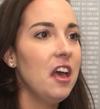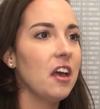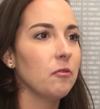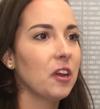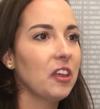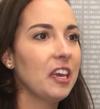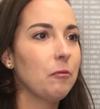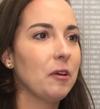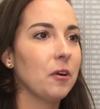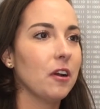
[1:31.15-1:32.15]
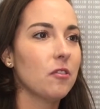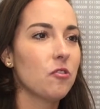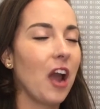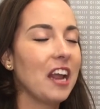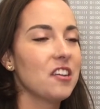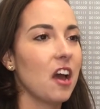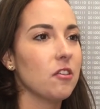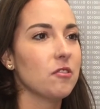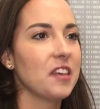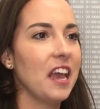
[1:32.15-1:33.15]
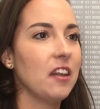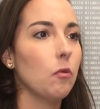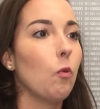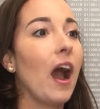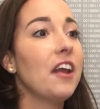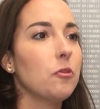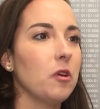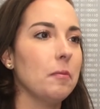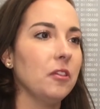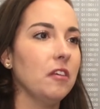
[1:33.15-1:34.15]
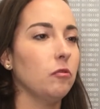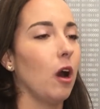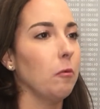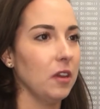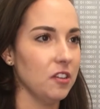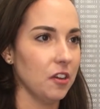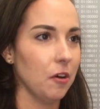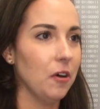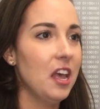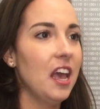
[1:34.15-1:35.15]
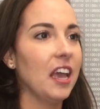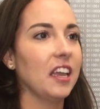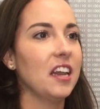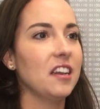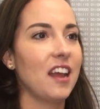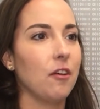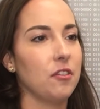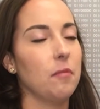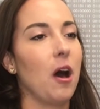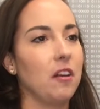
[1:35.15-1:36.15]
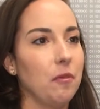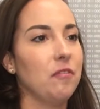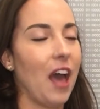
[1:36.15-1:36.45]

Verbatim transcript: and really we were trying to understand why do we believe what we do and getting down to the bottom of